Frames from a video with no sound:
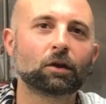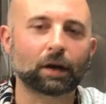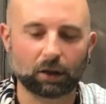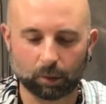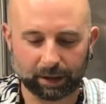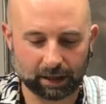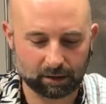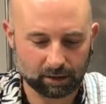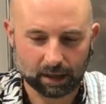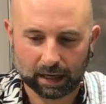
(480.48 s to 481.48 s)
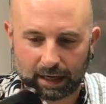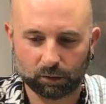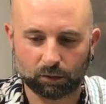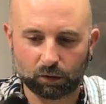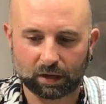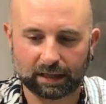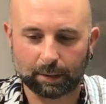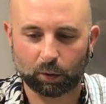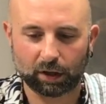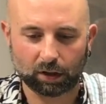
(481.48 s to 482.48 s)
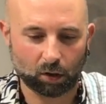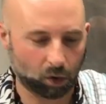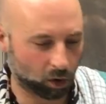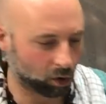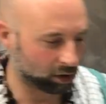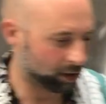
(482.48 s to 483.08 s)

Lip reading: you can open it and you can avoid all